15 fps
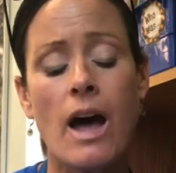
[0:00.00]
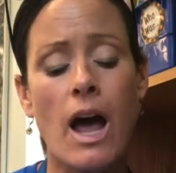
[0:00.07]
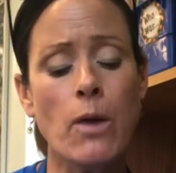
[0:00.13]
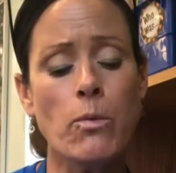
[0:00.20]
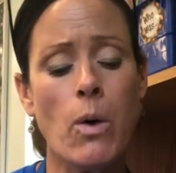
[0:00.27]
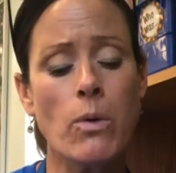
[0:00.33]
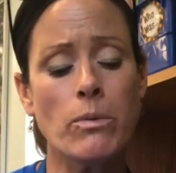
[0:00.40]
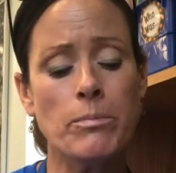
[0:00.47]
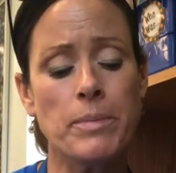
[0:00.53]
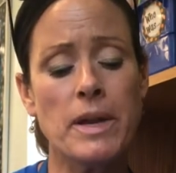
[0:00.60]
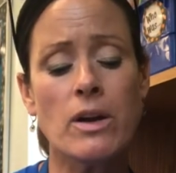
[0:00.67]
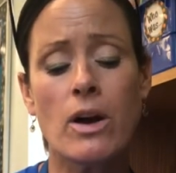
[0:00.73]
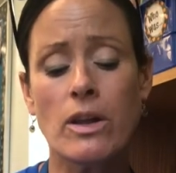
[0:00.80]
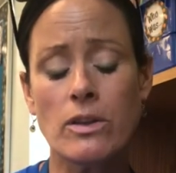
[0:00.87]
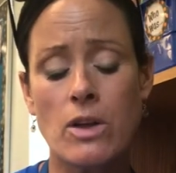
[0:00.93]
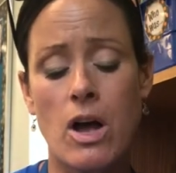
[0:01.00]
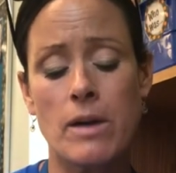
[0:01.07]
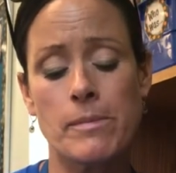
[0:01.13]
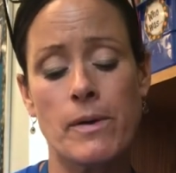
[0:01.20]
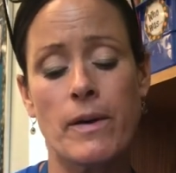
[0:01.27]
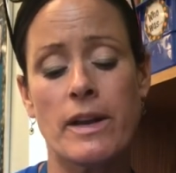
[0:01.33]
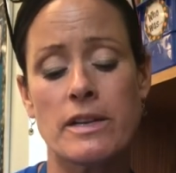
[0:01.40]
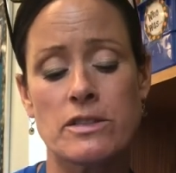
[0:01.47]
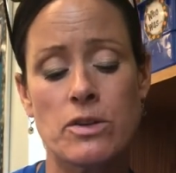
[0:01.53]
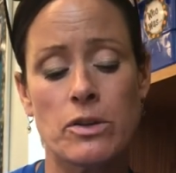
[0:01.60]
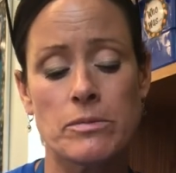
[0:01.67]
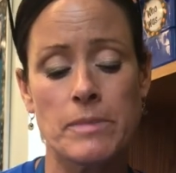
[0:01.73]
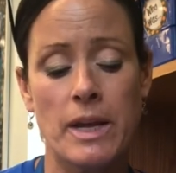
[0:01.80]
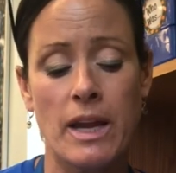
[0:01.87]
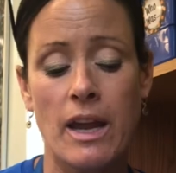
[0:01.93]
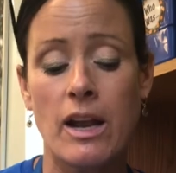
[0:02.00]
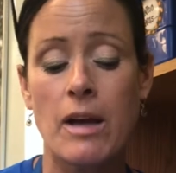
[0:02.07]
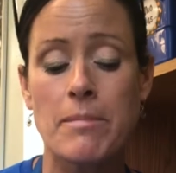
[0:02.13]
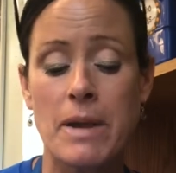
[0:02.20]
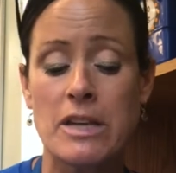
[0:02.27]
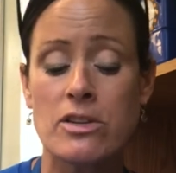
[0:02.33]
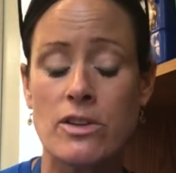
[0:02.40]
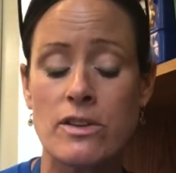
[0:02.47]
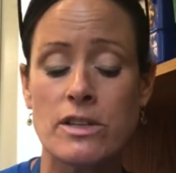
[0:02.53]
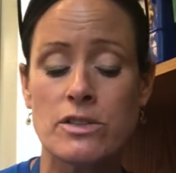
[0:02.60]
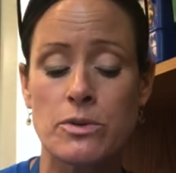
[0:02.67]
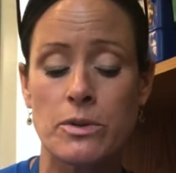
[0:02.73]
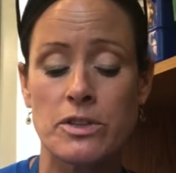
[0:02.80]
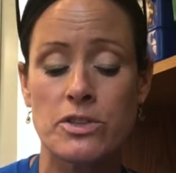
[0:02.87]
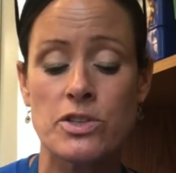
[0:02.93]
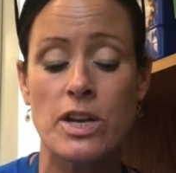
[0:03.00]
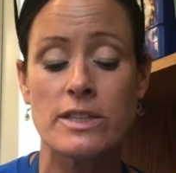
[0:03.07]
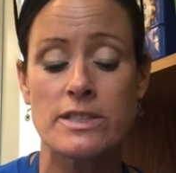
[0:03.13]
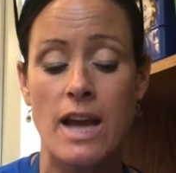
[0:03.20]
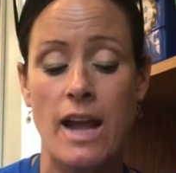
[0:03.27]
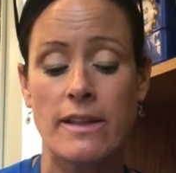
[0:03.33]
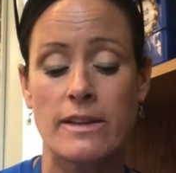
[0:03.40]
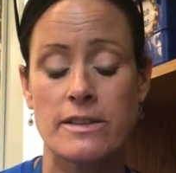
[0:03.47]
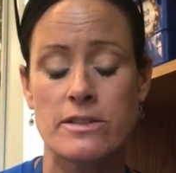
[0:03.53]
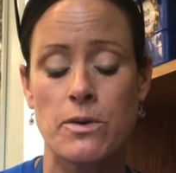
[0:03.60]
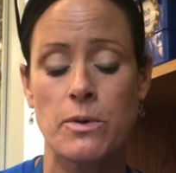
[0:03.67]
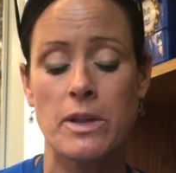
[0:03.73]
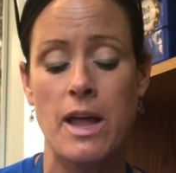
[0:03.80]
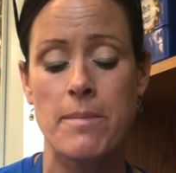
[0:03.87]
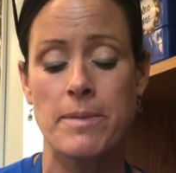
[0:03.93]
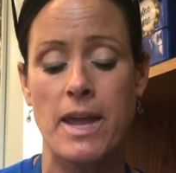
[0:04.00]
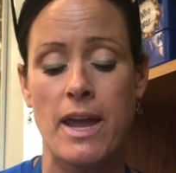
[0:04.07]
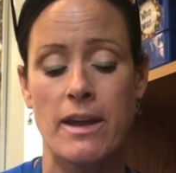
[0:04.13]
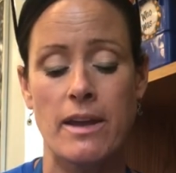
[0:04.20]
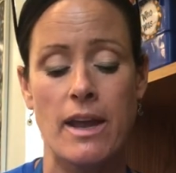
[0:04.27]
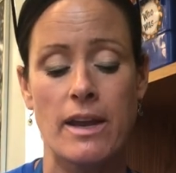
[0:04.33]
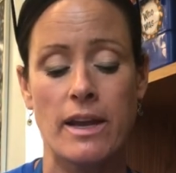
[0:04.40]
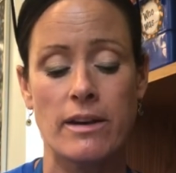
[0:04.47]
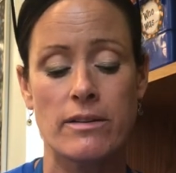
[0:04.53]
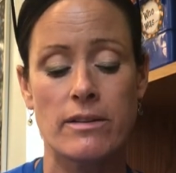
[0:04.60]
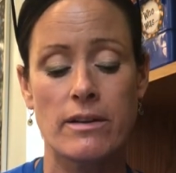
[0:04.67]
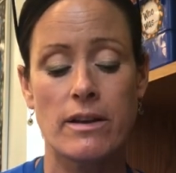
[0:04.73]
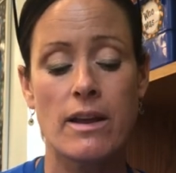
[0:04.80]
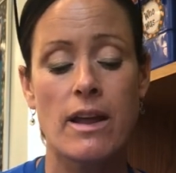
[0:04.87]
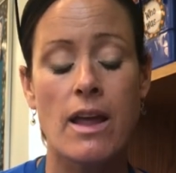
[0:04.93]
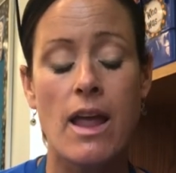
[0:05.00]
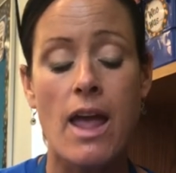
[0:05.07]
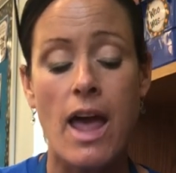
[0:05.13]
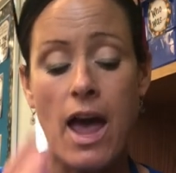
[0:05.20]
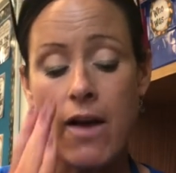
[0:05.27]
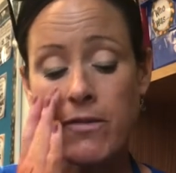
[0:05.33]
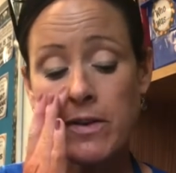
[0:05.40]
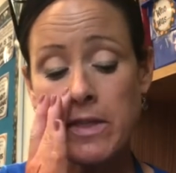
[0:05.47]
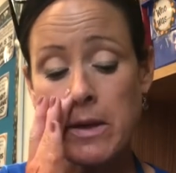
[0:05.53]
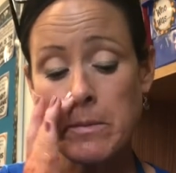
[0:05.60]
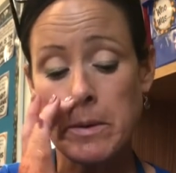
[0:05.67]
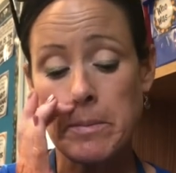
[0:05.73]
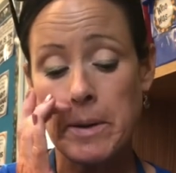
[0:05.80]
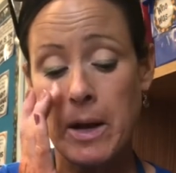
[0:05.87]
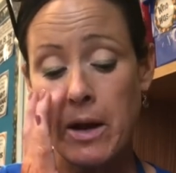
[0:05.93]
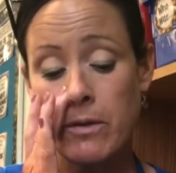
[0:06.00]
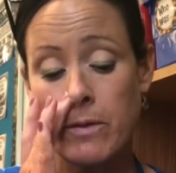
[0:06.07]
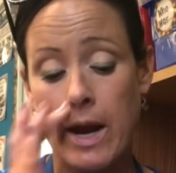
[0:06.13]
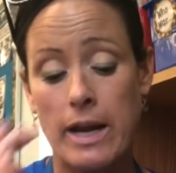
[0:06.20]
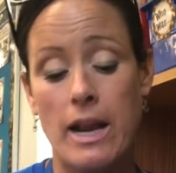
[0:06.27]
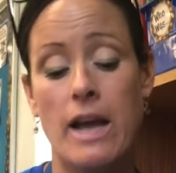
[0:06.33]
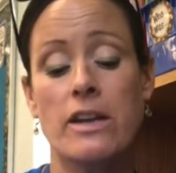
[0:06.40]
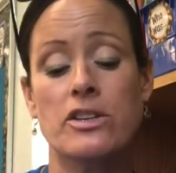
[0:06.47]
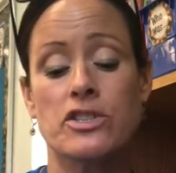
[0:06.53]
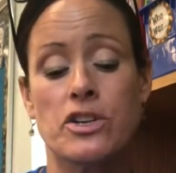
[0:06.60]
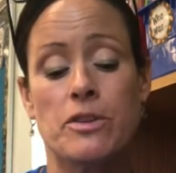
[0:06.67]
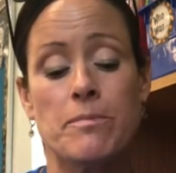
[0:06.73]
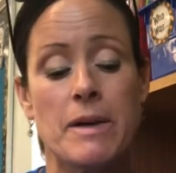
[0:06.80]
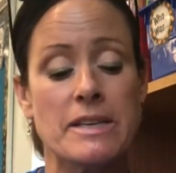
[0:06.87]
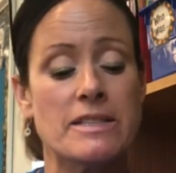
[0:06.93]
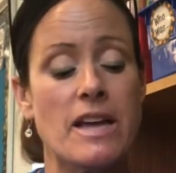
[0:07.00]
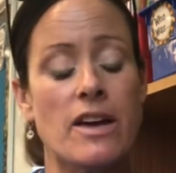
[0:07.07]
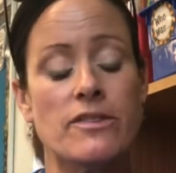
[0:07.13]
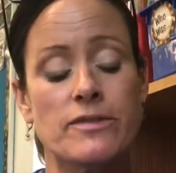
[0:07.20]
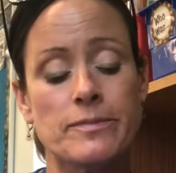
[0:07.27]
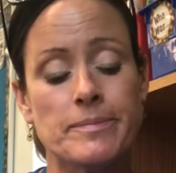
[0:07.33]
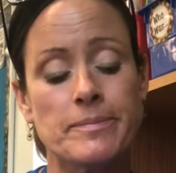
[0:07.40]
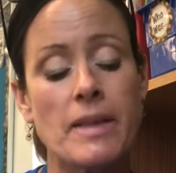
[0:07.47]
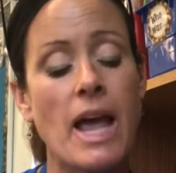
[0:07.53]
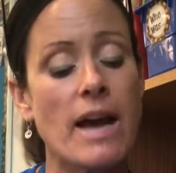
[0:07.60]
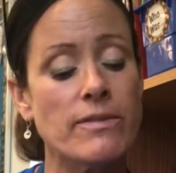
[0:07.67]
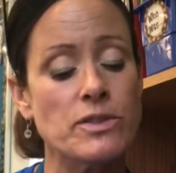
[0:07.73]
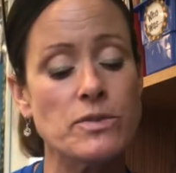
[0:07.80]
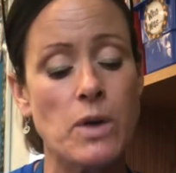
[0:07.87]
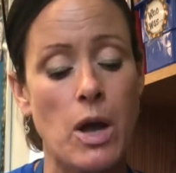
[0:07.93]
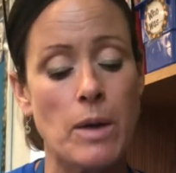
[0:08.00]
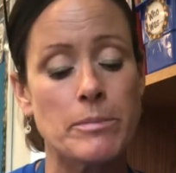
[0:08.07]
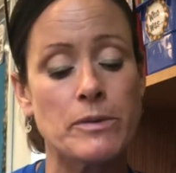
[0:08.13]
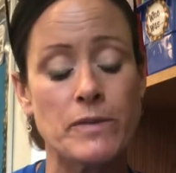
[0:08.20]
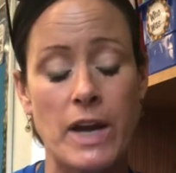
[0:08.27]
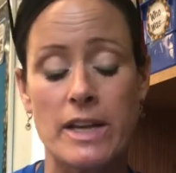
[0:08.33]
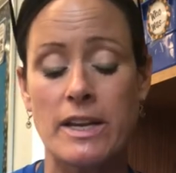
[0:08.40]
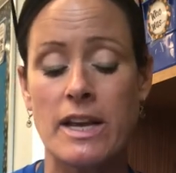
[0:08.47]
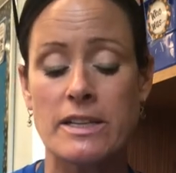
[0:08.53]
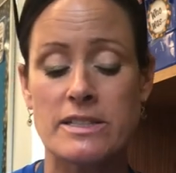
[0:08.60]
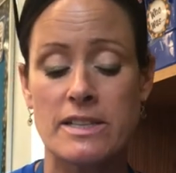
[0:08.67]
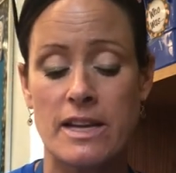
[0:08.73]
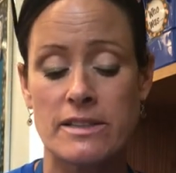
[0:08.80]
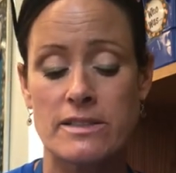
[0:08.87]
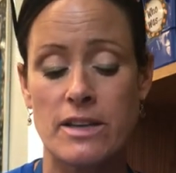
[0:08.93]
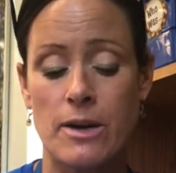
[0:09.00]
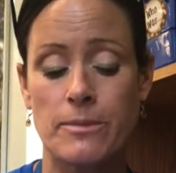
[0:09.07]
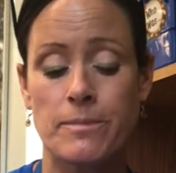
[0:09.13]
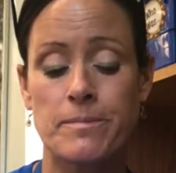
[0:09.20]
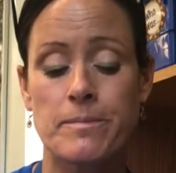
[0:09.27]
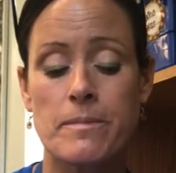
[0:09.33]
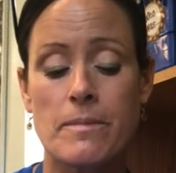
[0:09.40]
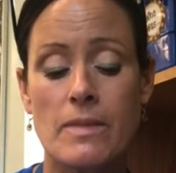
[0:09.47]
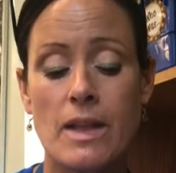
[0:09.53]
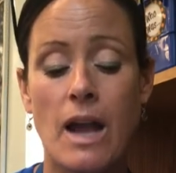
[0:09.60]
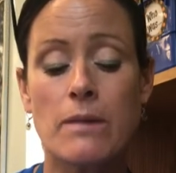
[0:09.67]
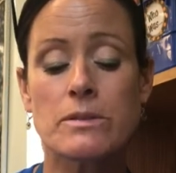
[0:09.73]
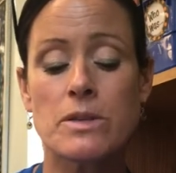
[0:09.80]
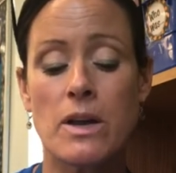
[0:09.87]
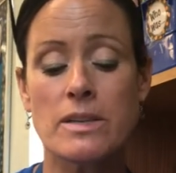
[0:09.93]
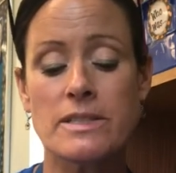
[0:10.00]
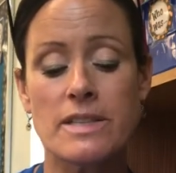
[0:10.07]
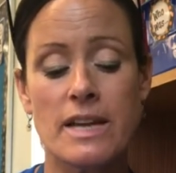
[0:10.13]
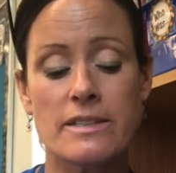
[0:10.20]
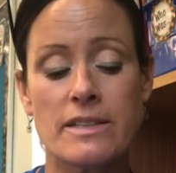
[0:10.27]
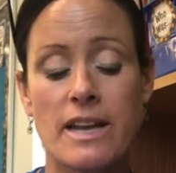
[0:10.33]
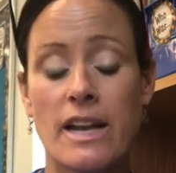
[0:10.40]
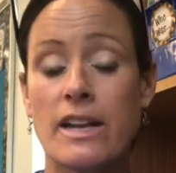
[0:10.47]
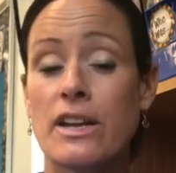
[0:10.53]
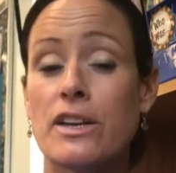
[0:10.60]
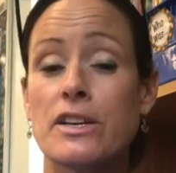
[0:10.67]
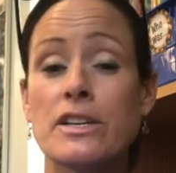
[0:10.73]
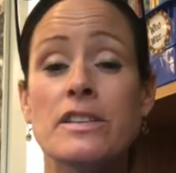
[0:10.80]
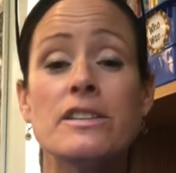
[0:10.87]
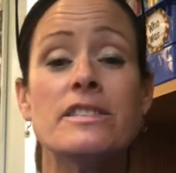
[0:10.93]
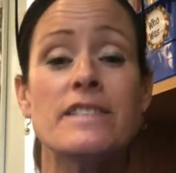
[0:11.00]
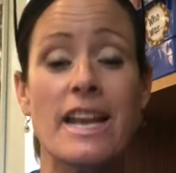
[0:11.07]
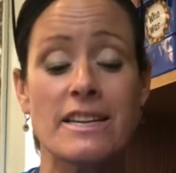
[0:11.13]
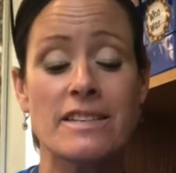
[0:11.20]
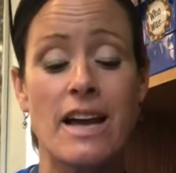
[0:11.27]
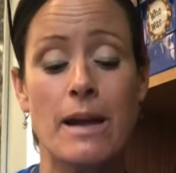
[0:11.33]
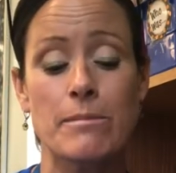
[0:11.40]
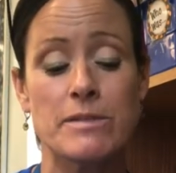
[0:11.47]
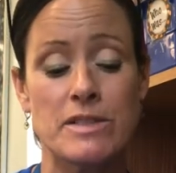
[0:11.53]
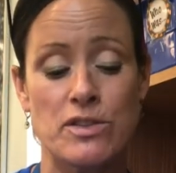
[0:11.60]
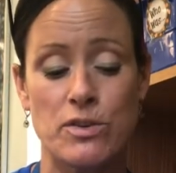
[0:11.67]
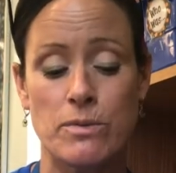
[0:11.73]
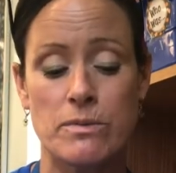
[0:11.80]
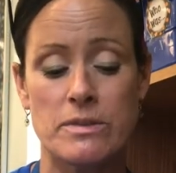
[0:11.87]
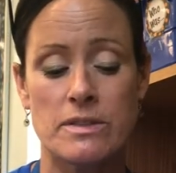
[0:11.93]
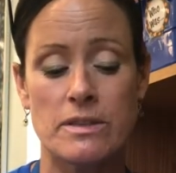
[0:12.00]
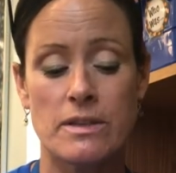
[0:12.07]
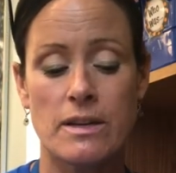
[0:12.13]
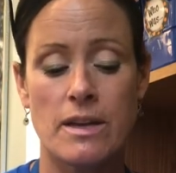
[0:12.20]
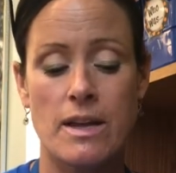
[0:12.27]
"I won't be gone long," Miranda told me, "and I'll make sure the door is shut tightly so Clem can't get in." Everything would be all right, I assured myself. After all, Miranda had said so. I was all set to get in a good daytime snooze.